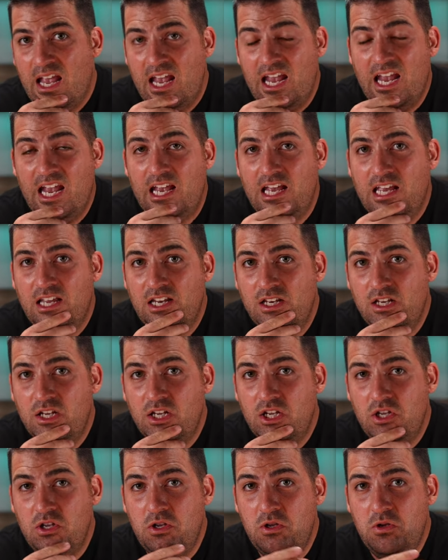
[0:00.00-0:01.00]
and
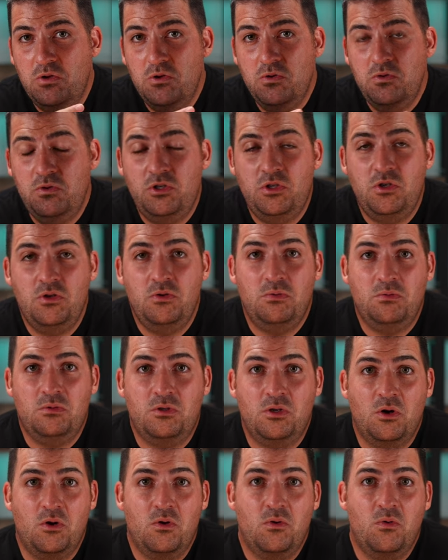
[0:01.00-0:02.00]
you two
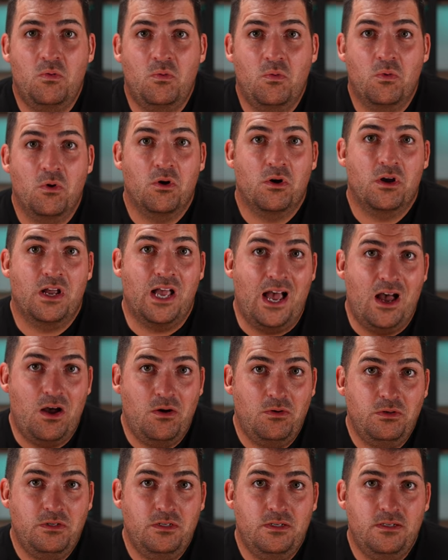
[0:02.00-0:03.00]
don't work
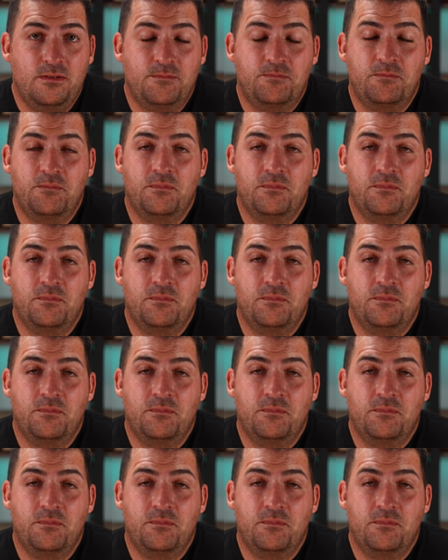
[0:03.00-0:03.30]
out,